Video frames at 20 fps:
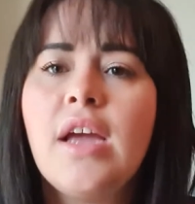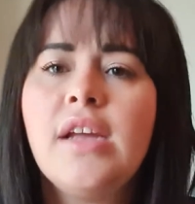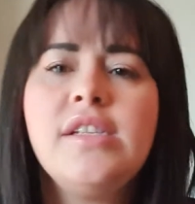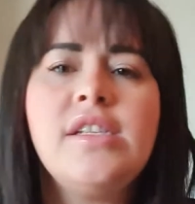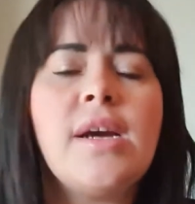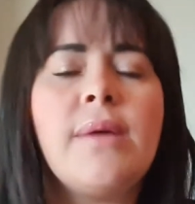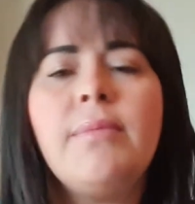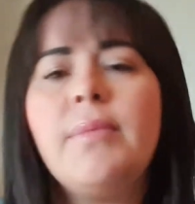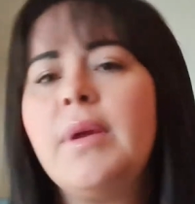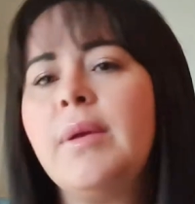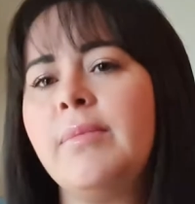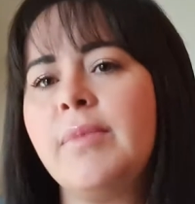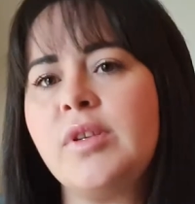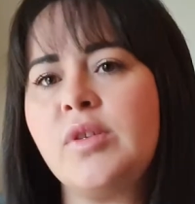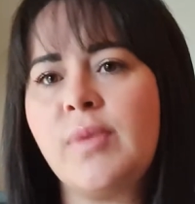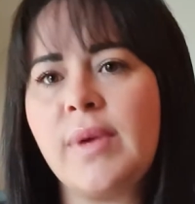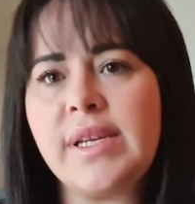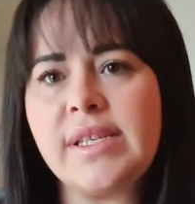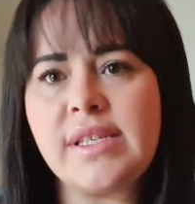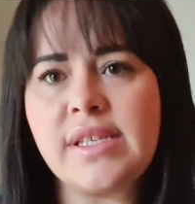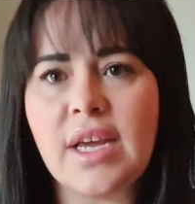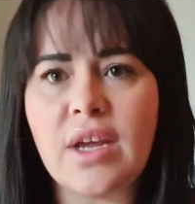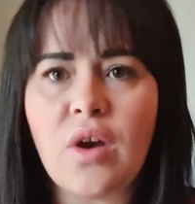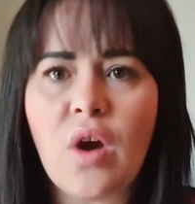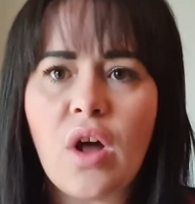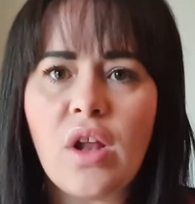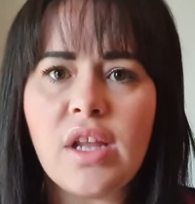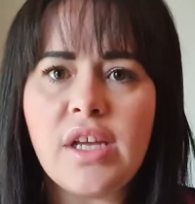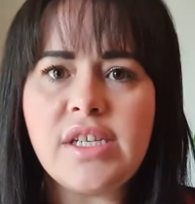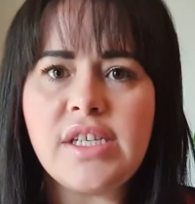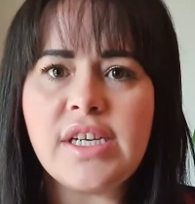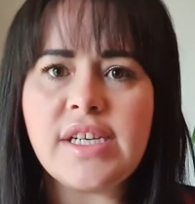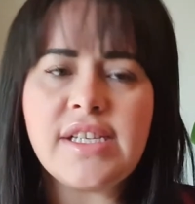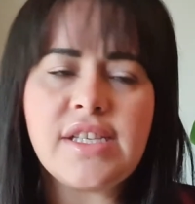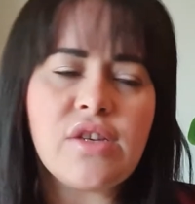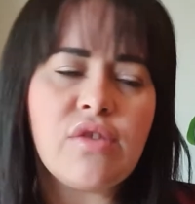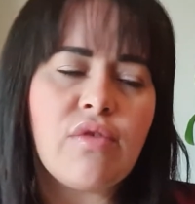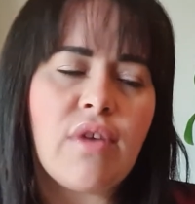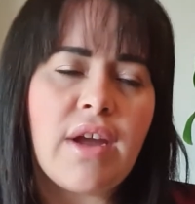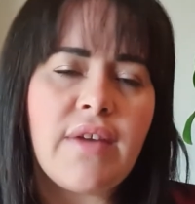jumping between
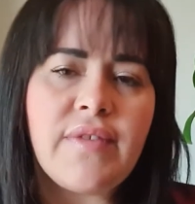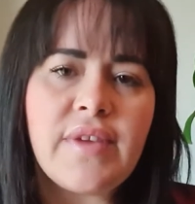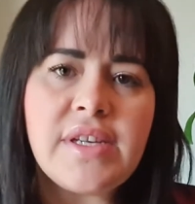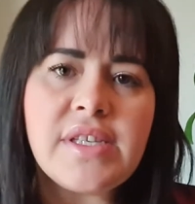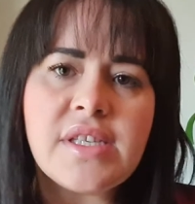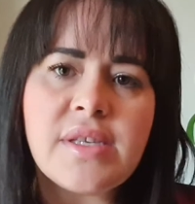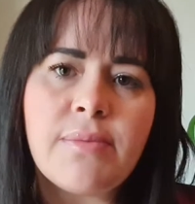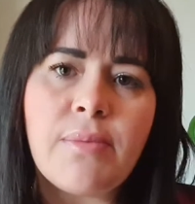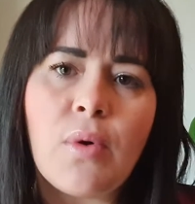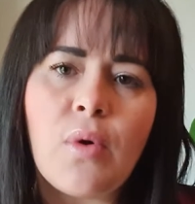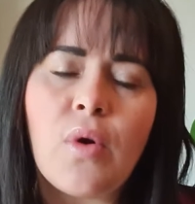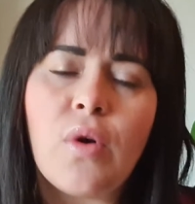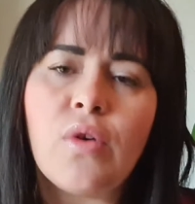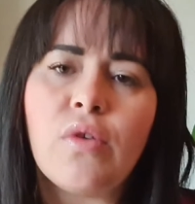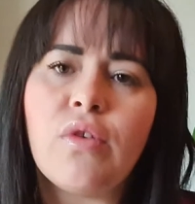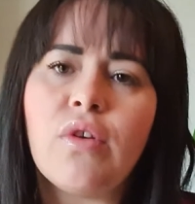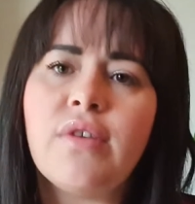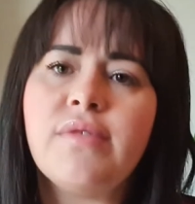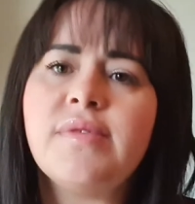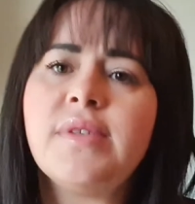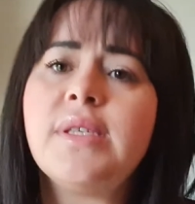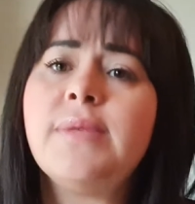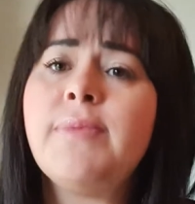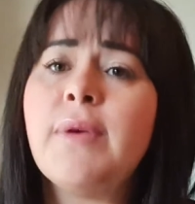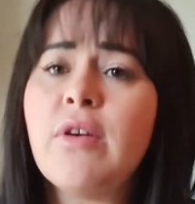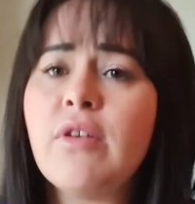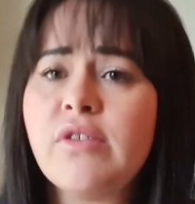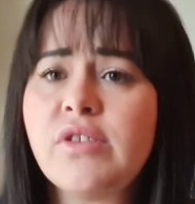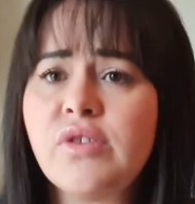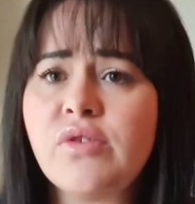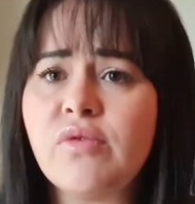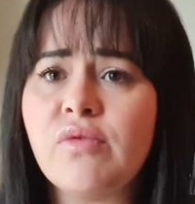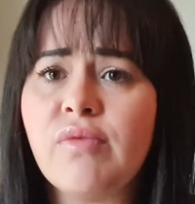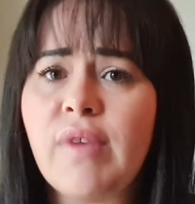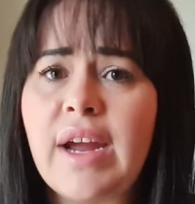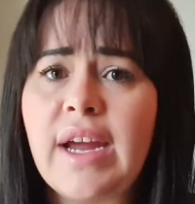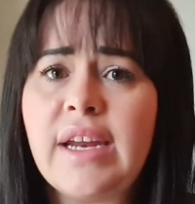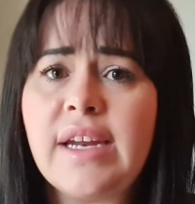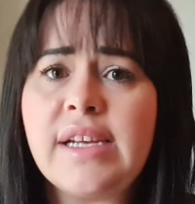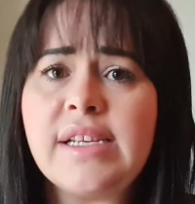psychologists, grieving support groups, spiritual
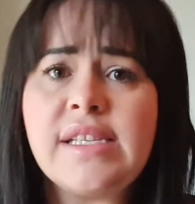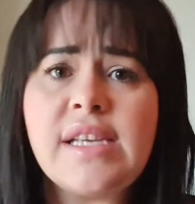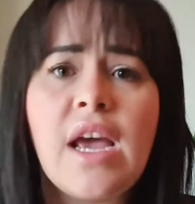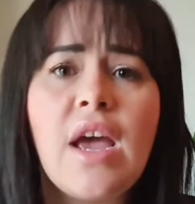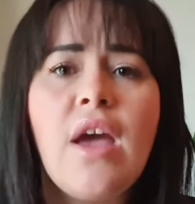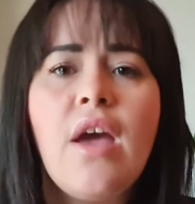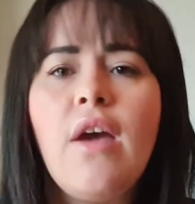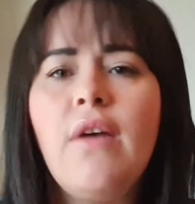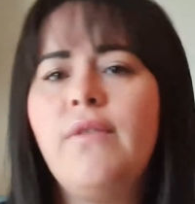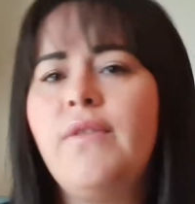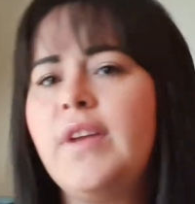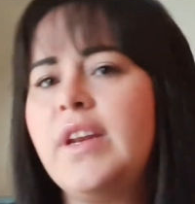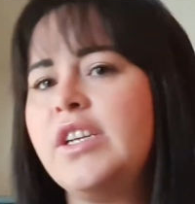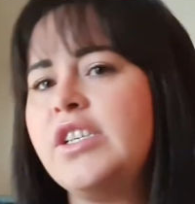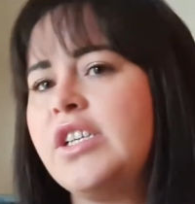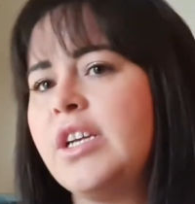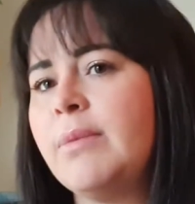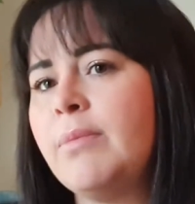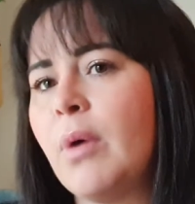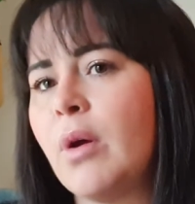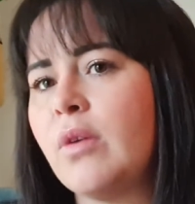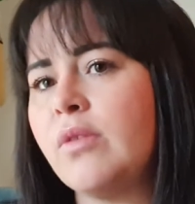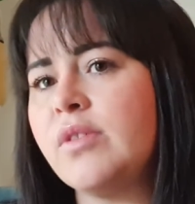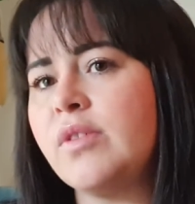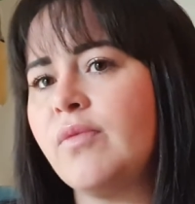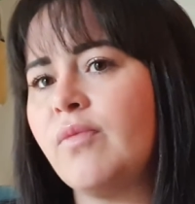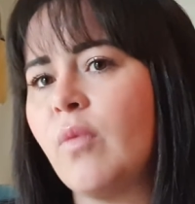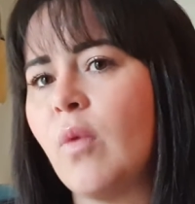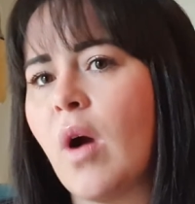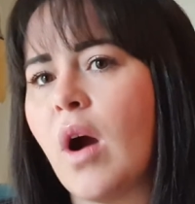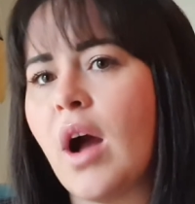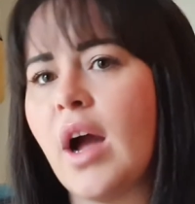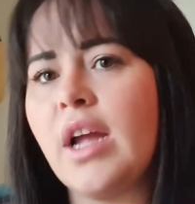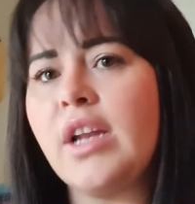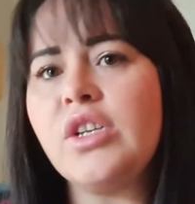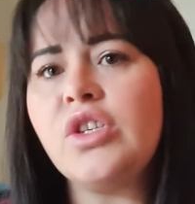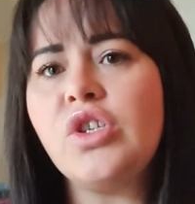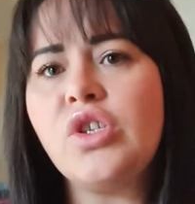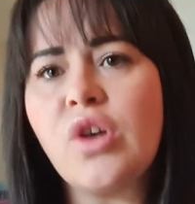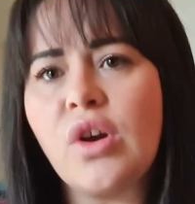readers, finishing bottles of
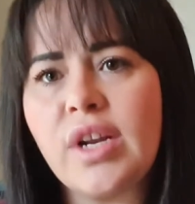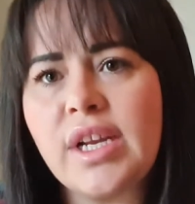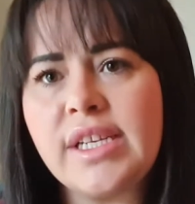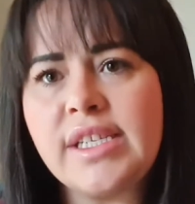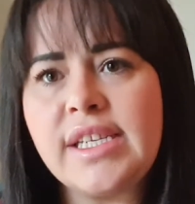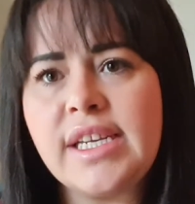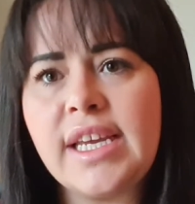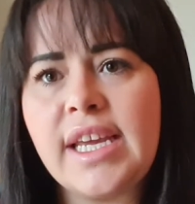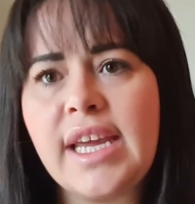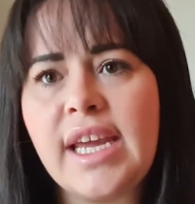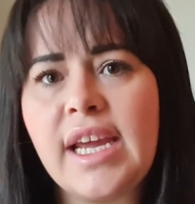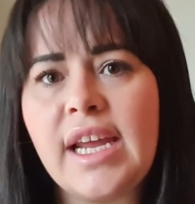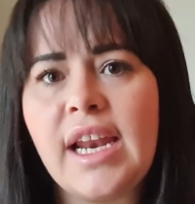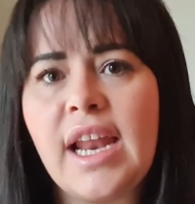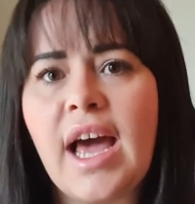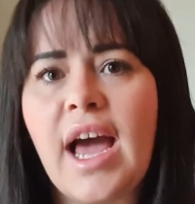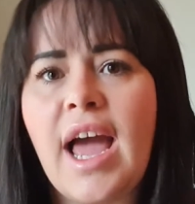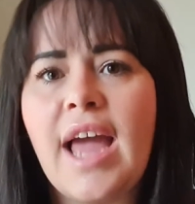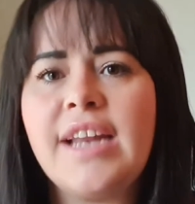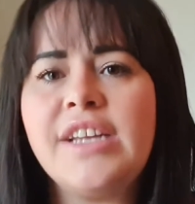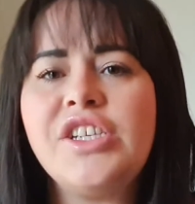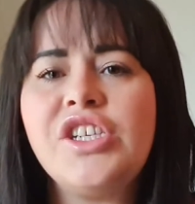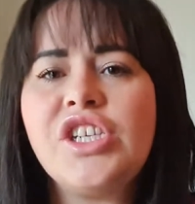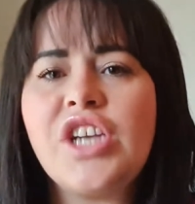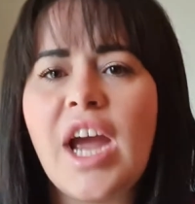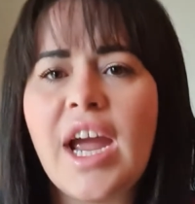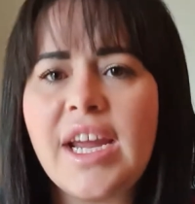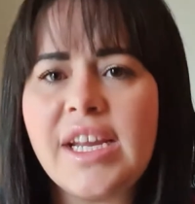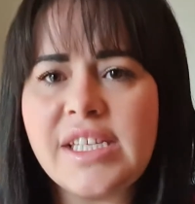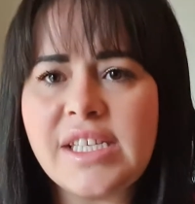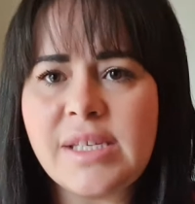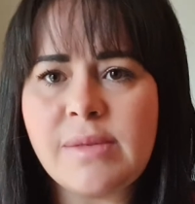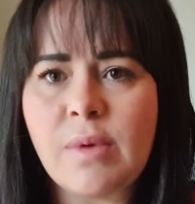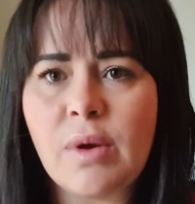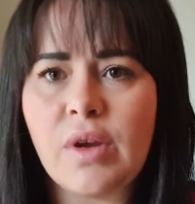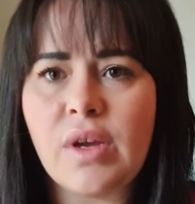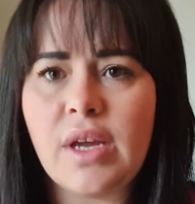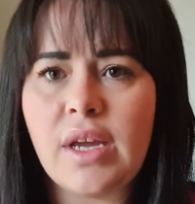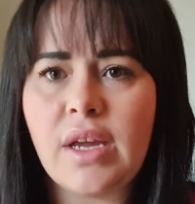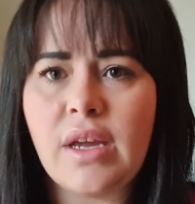wine, shotting tequila, and chain
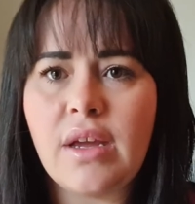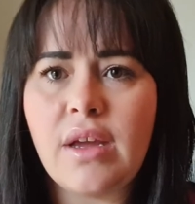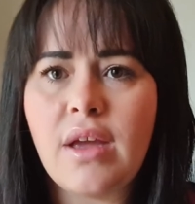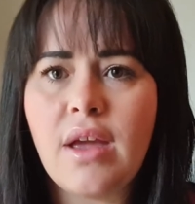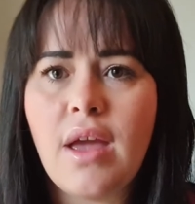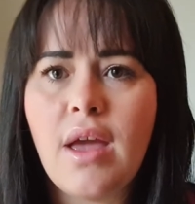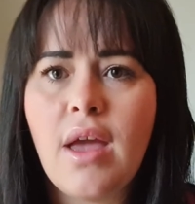smoking.